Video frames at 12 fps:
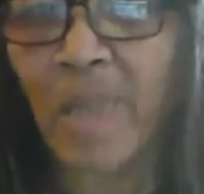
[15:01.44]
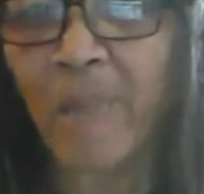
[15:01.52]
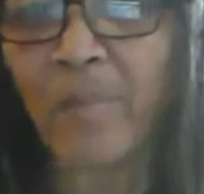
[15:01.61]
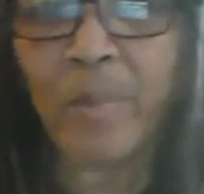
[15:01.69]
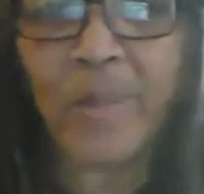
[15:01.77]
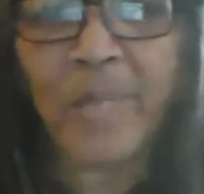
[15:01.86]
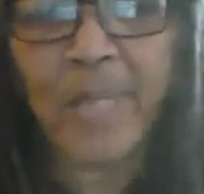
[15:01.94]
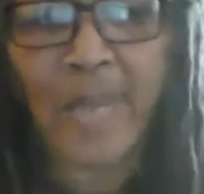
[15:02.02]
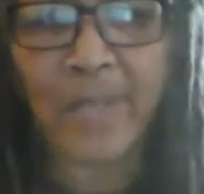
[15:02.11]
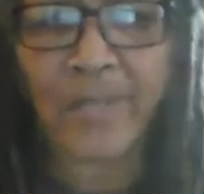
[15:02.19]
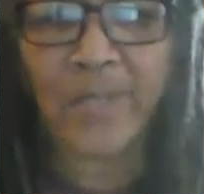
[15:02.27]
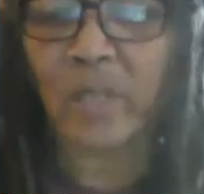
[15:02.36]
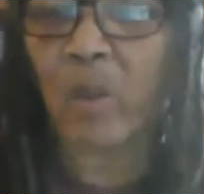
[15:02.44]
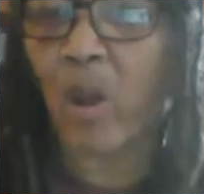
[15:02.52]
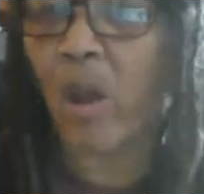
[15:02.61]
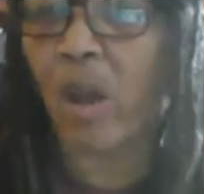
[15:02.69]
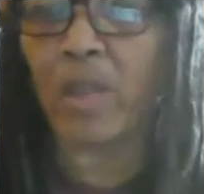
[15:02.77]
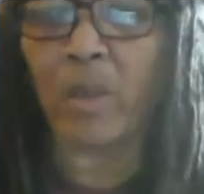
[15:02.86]
everybody got sick
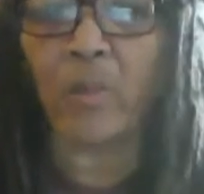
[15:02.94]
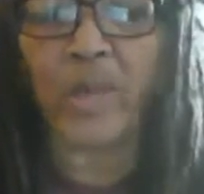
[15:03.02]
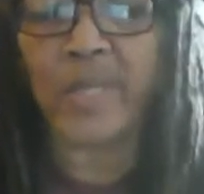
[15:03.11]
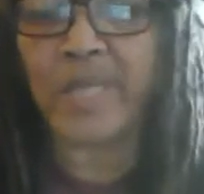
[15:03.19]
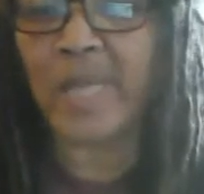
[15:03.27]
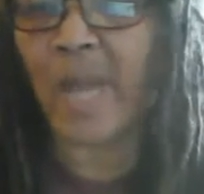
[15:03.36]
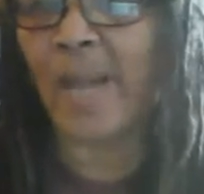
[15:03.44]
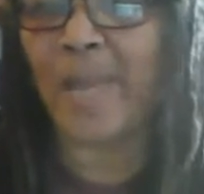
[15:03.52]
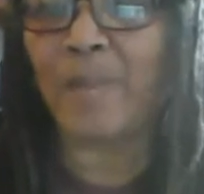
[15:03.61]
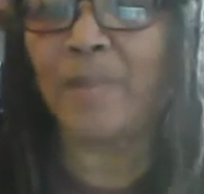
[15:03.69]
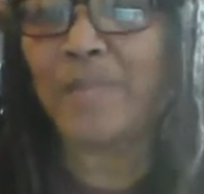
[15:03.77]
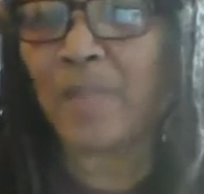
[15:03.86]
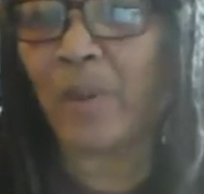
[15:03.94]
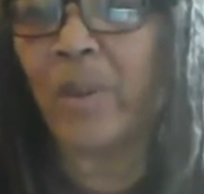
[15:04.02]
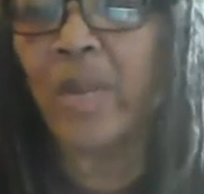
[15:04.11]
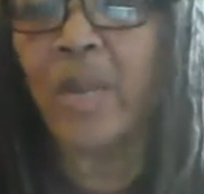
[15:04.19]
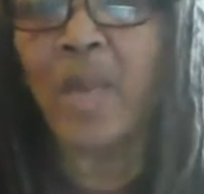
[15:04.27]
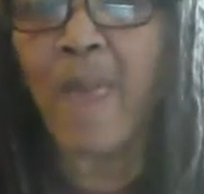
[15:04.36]
all at one time so
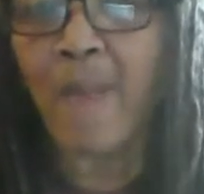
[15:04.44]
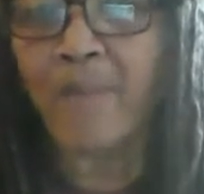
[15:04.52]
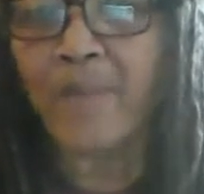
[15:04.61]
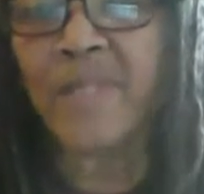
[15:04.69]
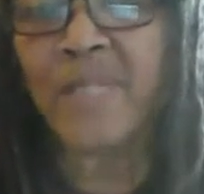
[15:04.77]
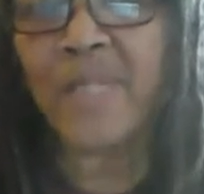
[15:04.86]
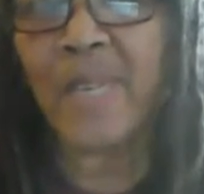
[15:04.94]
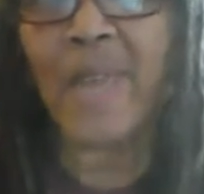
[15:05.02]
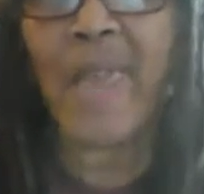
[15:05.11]
everything that i